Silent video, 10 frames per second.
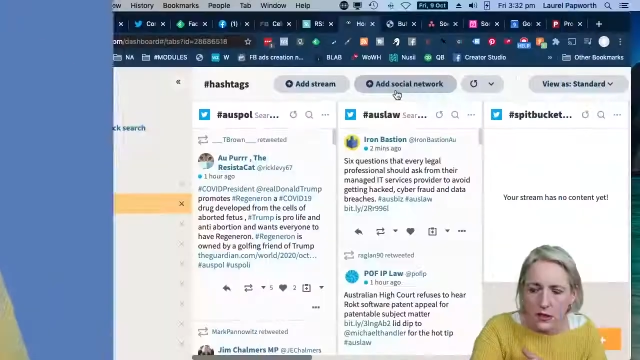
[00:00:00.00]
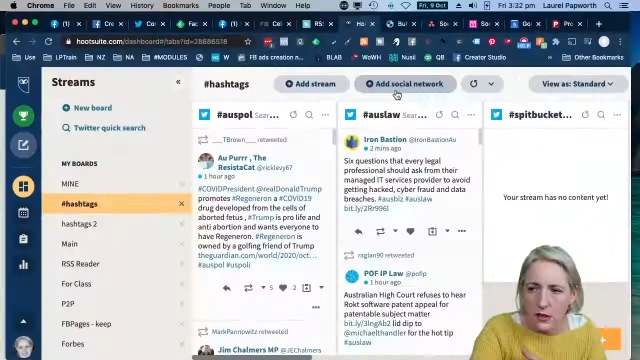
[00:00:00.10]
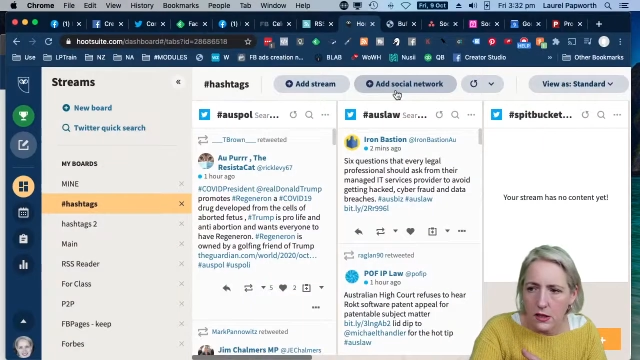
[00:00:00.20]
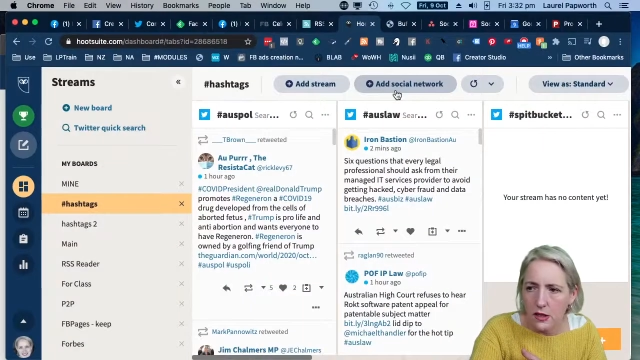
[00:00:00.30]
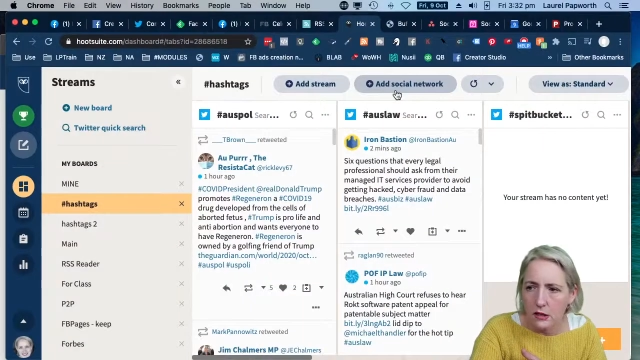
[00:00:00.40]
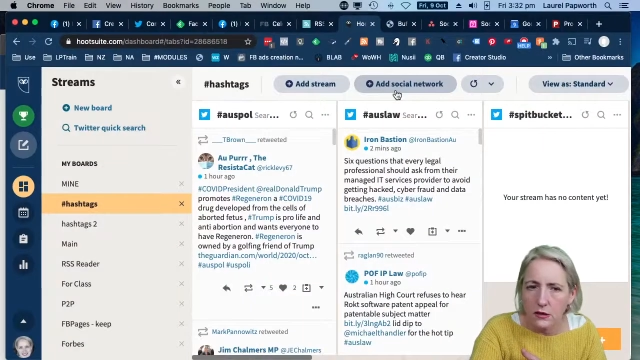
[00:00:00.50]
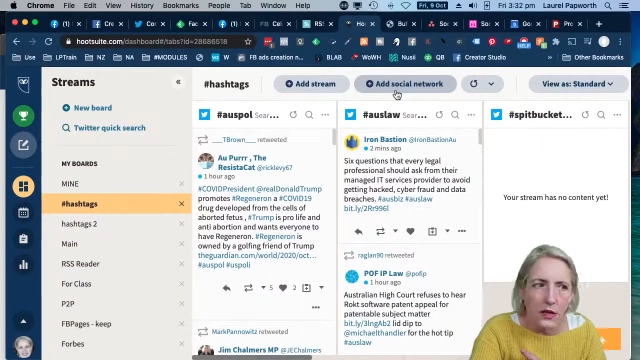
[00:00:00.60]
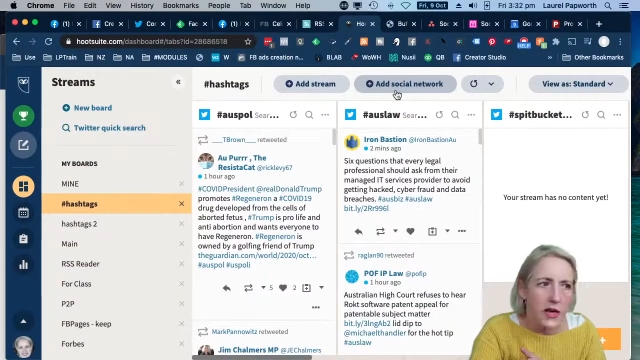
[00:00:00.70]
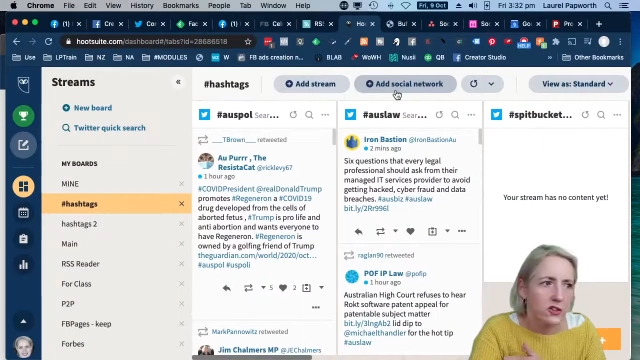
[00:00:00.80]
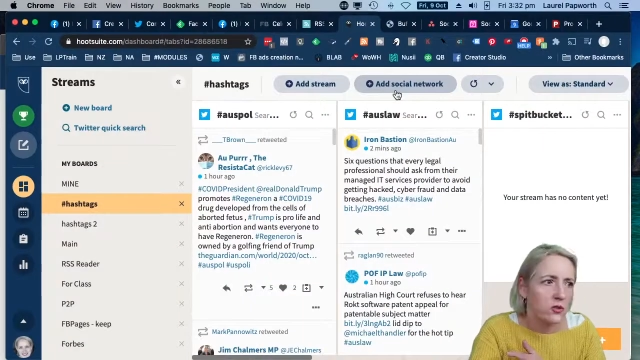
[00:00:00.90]
the
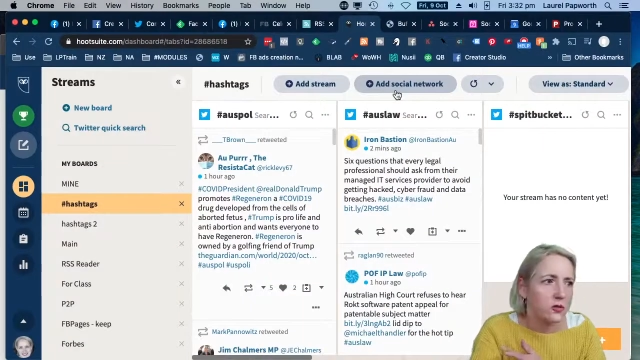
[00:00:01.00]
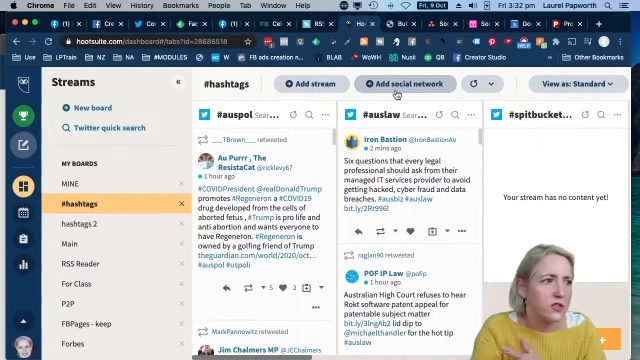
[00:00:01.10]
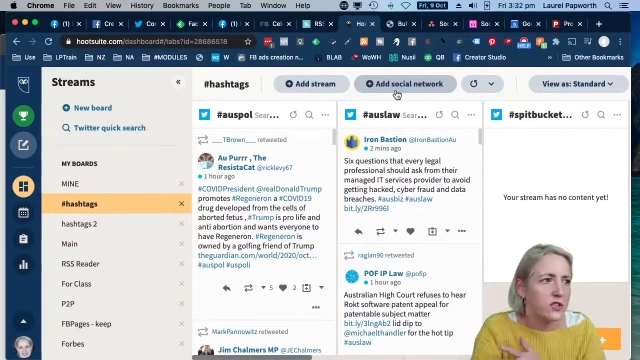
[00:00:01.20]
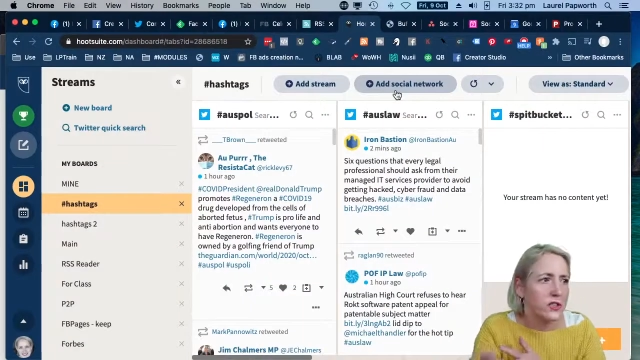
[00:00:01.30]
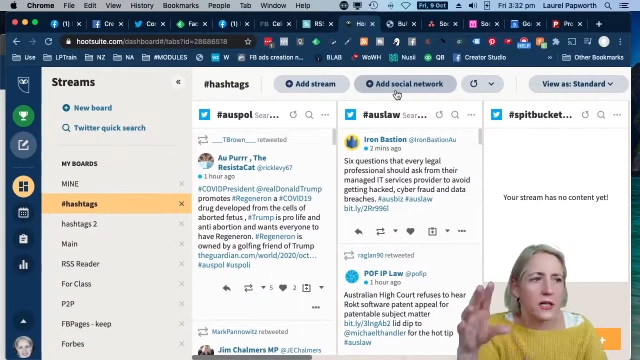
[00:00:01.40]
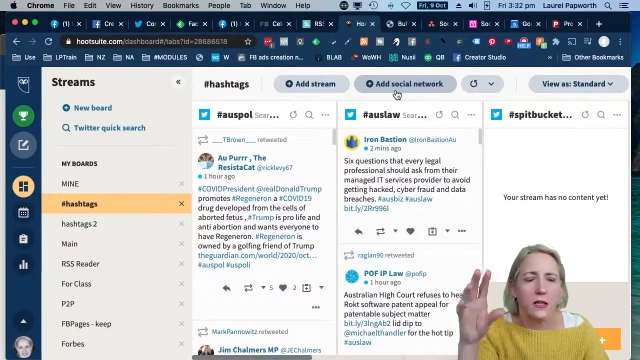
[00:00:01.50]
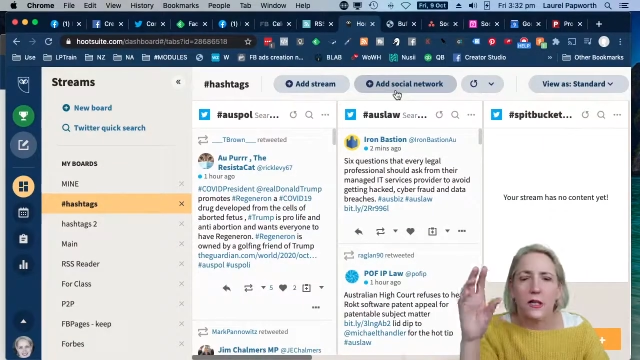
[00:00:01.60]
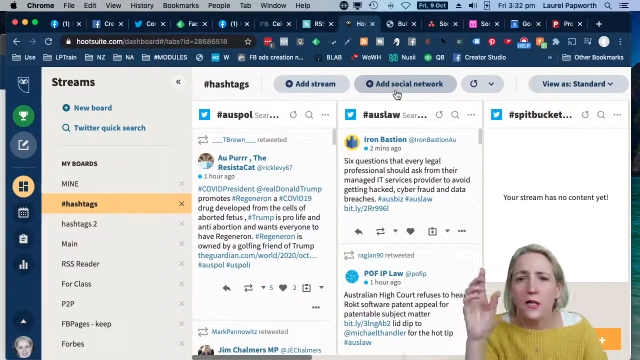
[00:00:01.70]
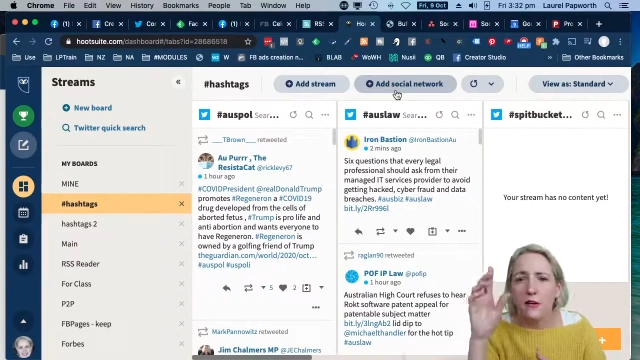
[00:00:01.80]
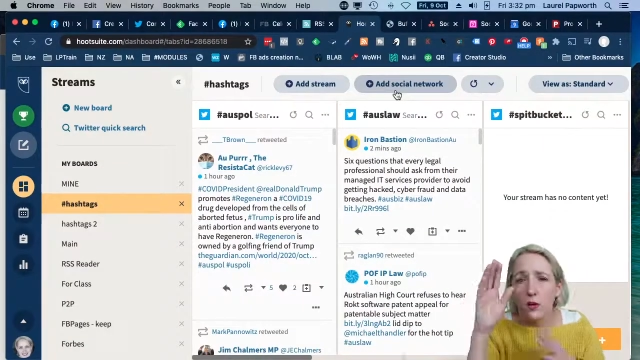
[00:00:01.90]
actual screen.
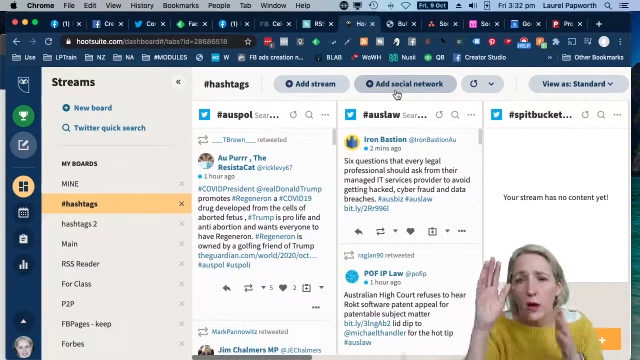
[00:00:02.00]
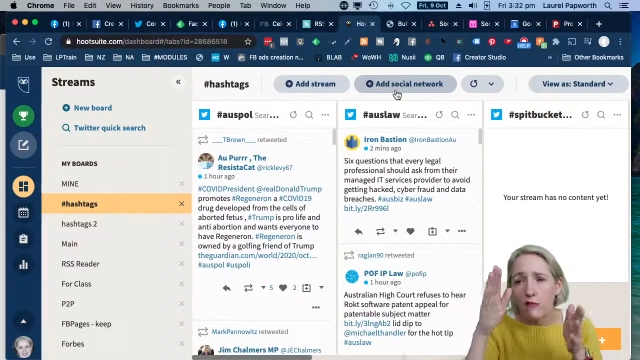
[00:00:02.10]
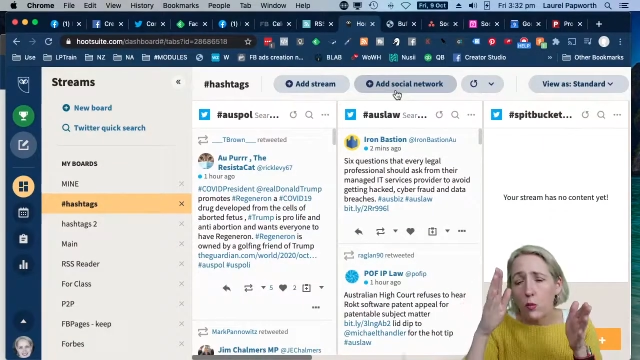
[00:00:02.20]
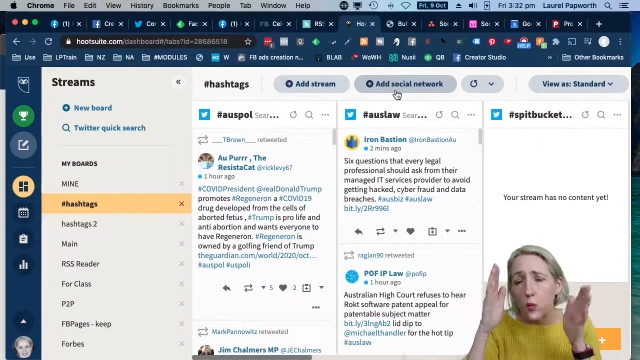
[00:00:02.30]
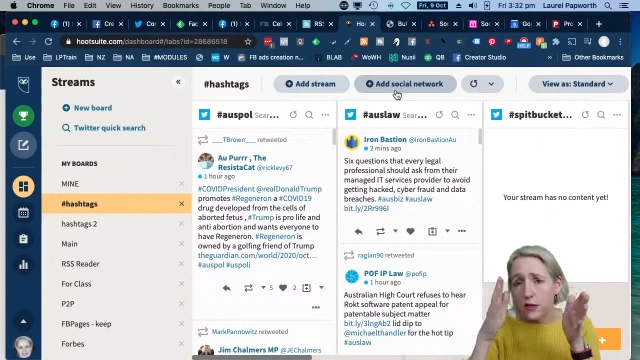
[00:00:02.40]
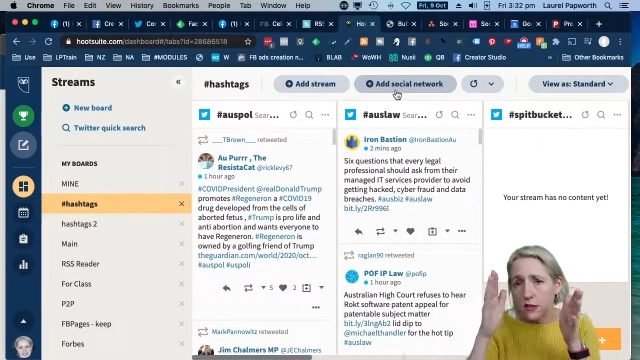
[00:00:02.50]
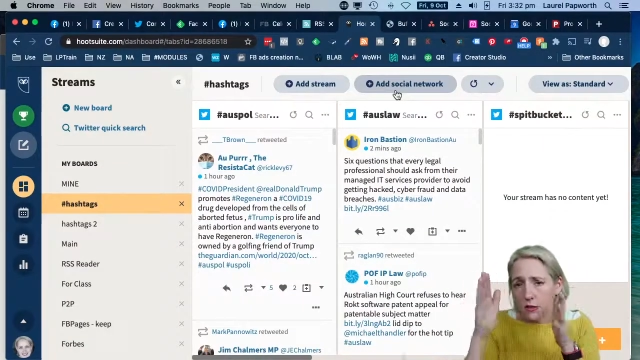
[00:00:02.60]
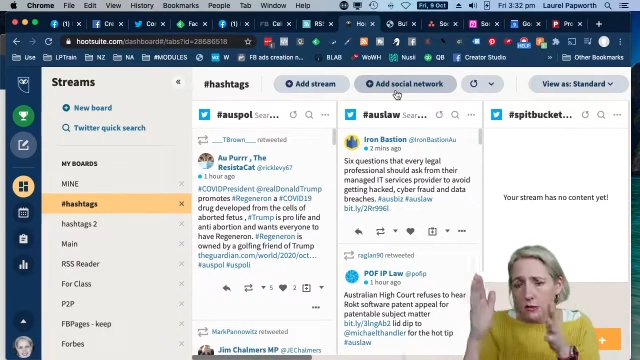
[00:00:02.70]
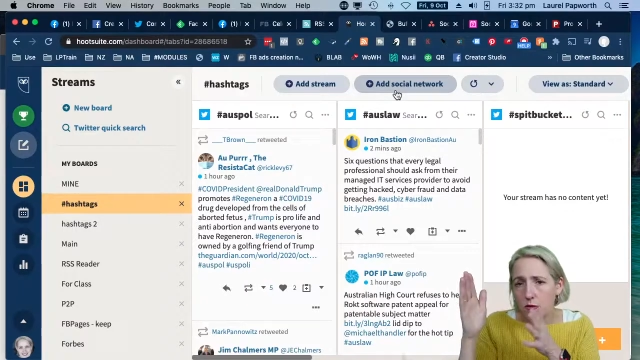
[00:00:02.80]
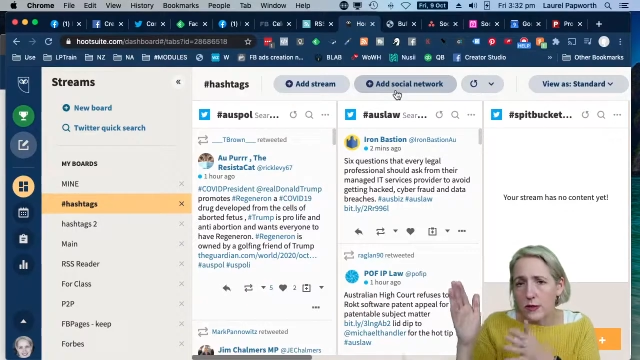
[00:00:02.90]
If you have one
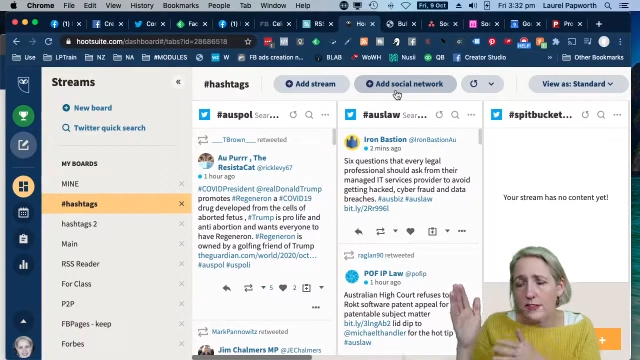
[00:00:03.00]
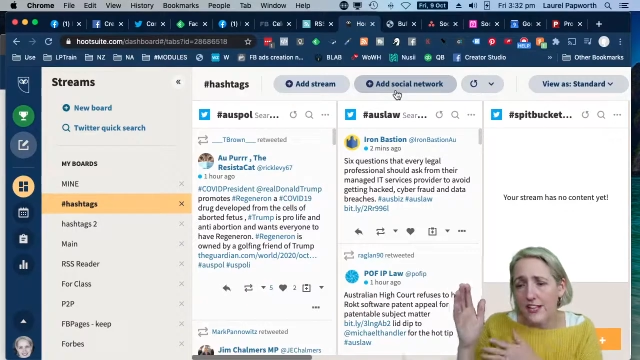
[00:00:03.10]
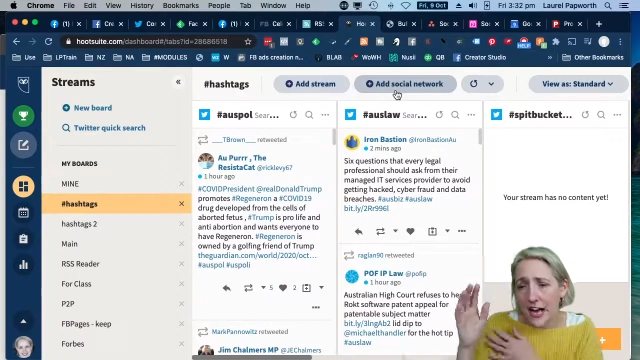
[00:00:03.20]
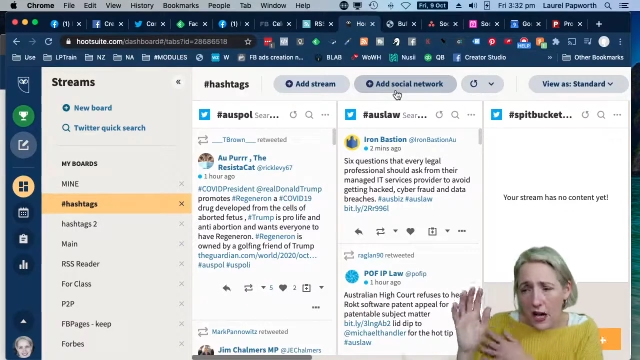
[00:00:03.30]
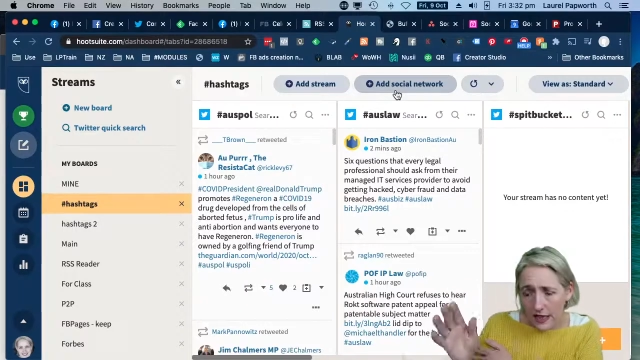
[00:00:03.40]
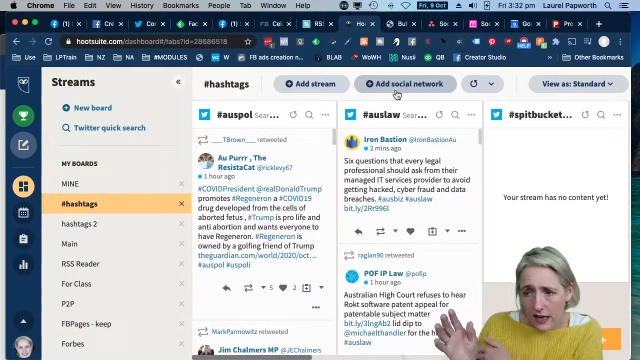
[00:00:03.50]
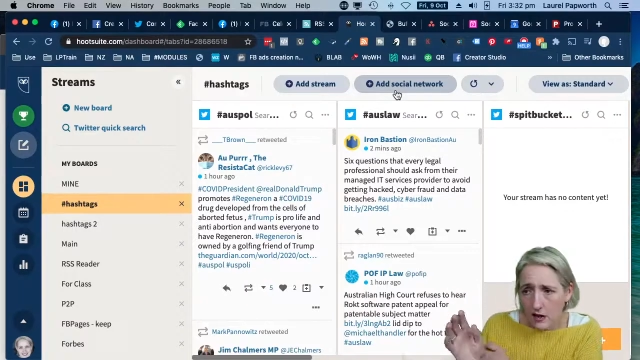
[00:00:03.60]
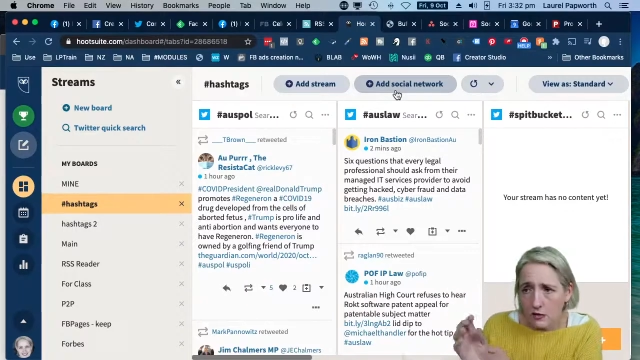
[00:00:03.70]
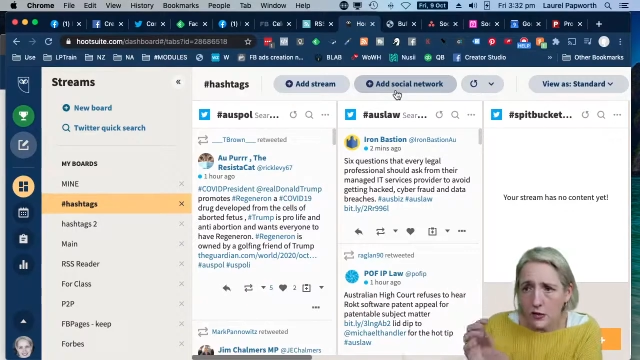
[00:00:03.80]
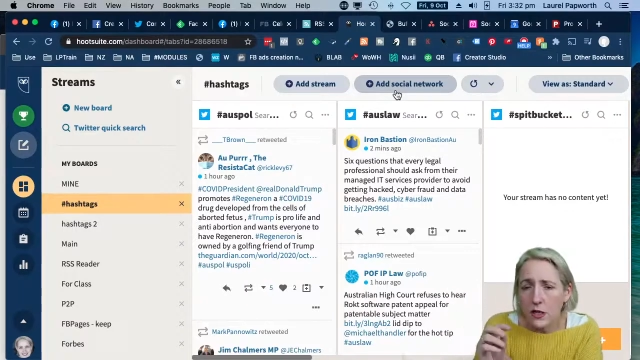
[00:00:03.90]
Twitter
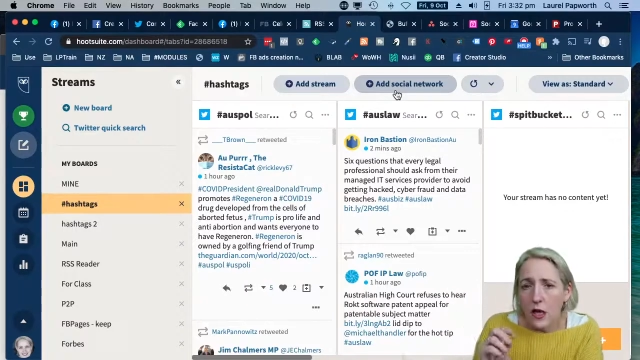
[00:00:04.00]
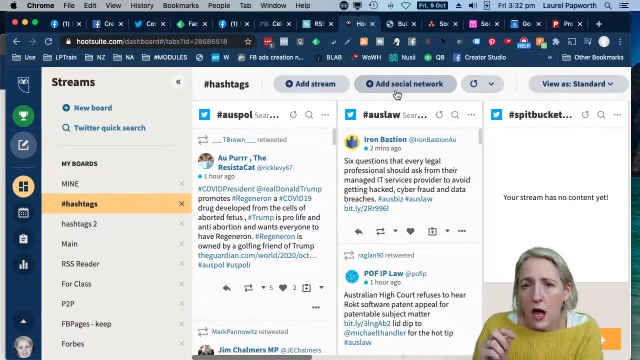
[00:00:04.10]
account,